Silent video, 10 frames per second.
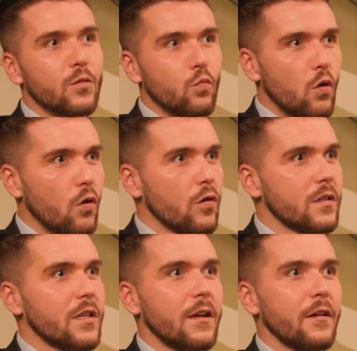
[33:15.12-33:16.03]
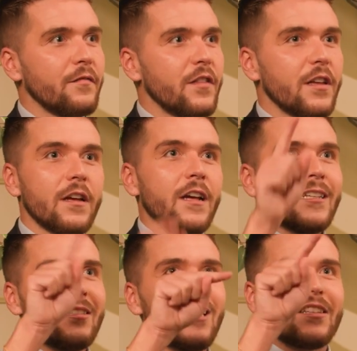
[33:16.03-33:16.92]
agent wars of the
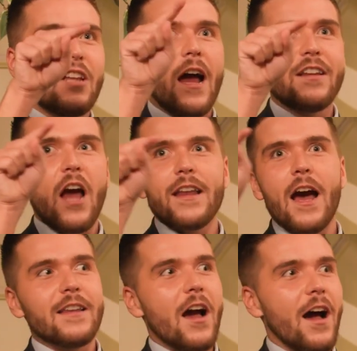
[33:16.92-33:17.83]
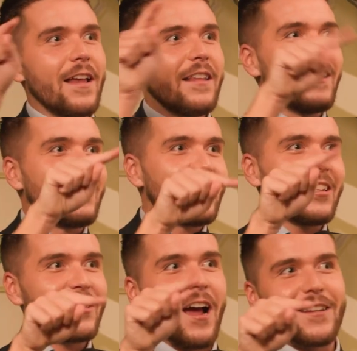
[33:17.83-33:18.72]
69999 and then
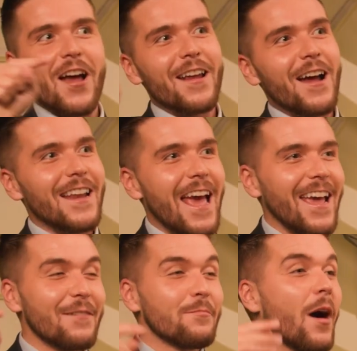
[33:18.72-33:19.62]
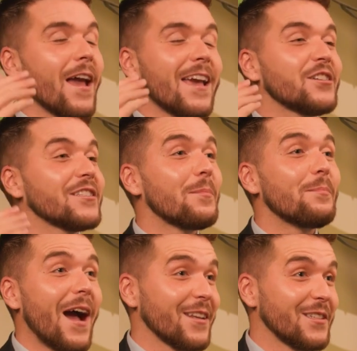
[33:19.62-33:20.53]
69998. My agents
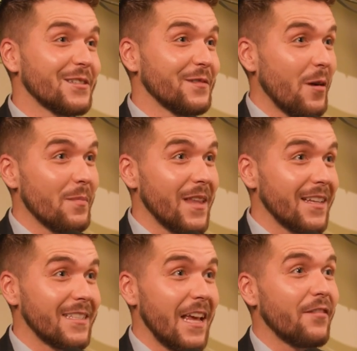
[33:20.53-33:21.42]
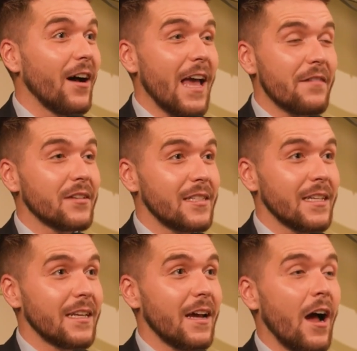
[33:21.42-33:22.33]
are banned from this. If I ever
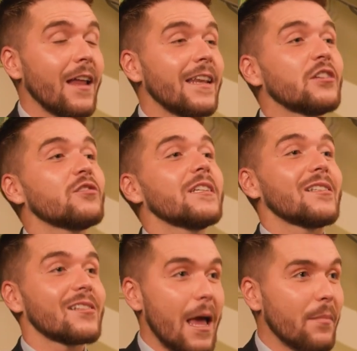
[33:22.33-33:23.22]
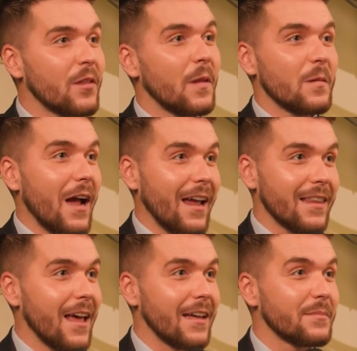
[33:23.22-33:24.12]
see it, I literally slap them on the back
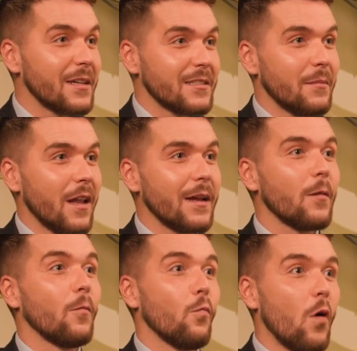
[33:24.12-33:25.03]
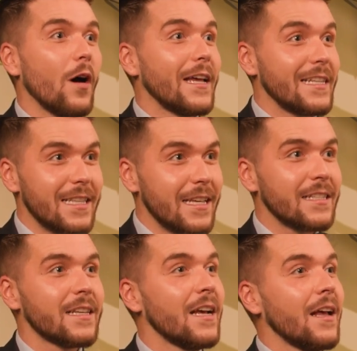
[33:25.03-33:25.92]
of the head because I'm like, what is
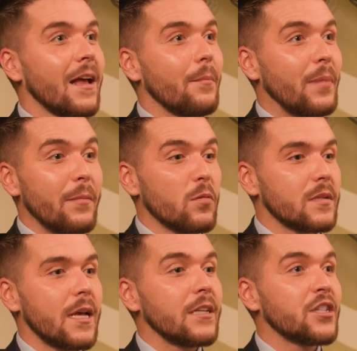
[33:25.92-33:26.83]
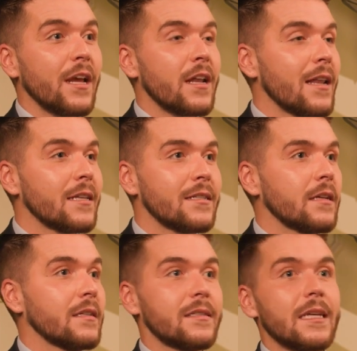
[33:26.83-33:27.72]
this? People will say, Jake, can I list
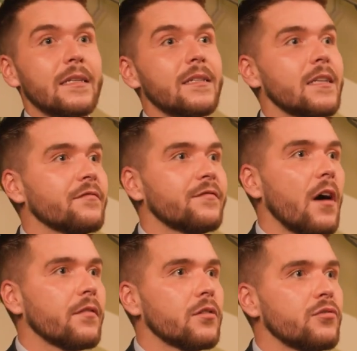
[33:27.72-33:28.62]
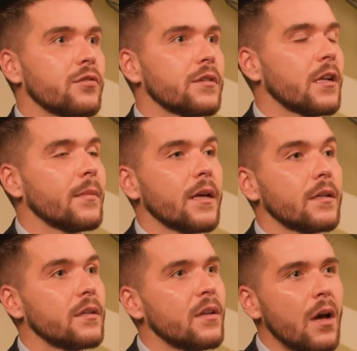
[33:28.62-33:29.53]
at 67,500? And I'm
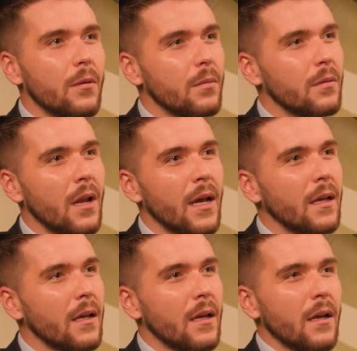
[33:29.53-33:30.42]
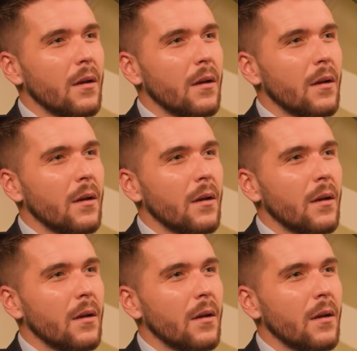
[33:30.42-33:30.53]
like, no, like,